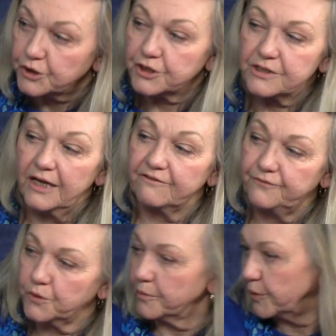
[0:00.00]
is like
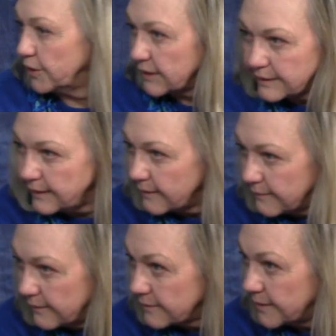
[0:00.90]
four books, I
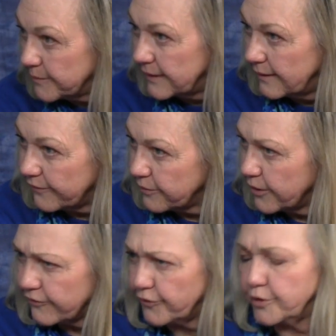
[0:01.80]
think, something yeah. like three or
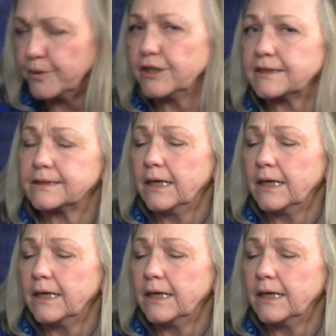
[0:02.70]
four books.